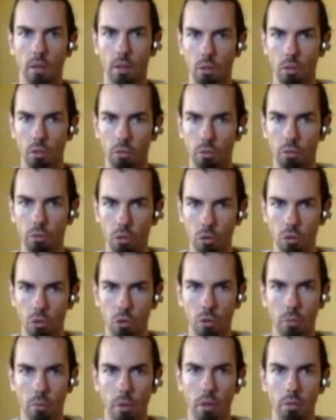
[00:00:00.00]
the force
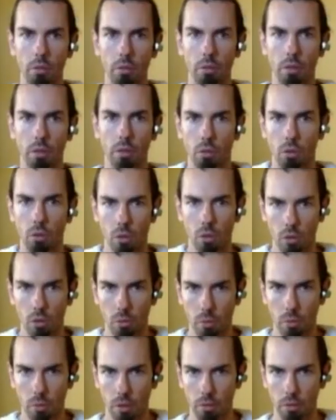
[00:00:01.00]
to the pelvic floor. The
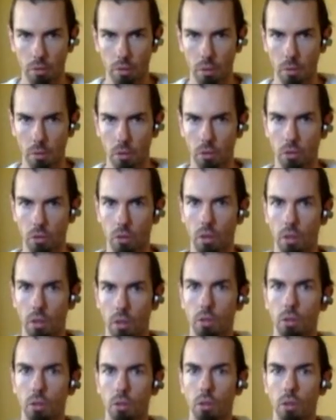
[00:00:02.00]
pelvic muscle
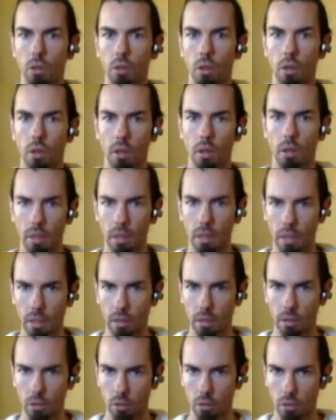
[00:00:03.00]
also get
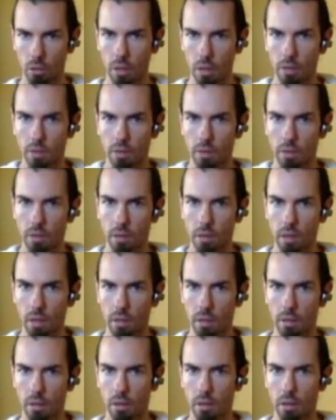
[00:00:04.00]
into that
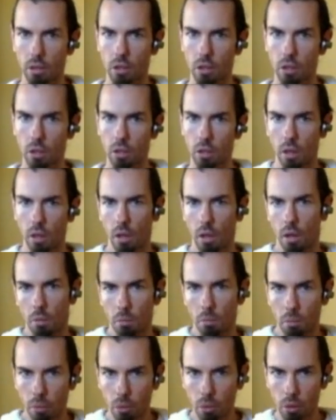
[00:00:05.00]
slight tension,
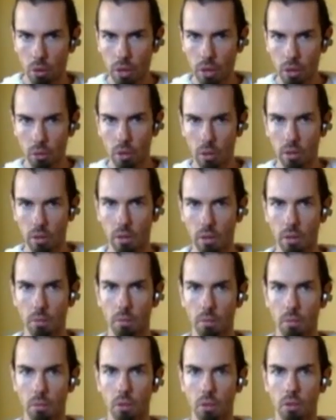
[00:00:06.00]
pulling with
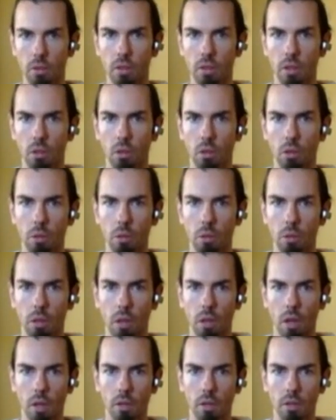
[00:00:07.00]
them the sacrum and the
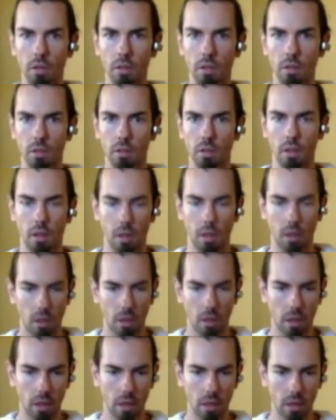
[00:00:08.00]
coccyx,
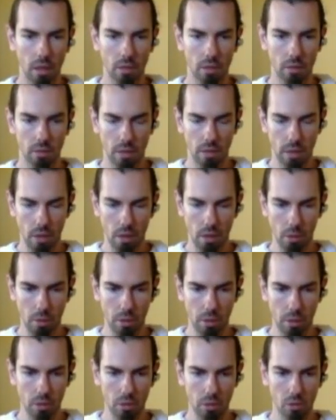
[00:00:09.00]

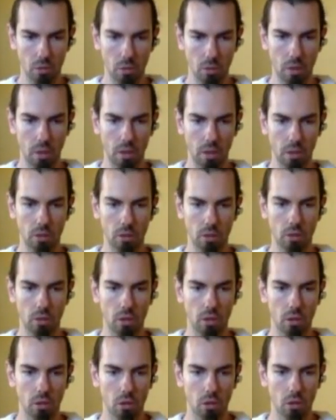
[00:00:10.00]
helping the spine to
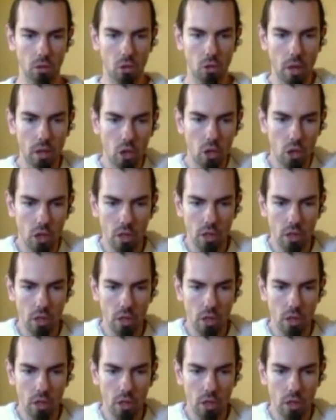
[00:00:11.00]
start to stretch,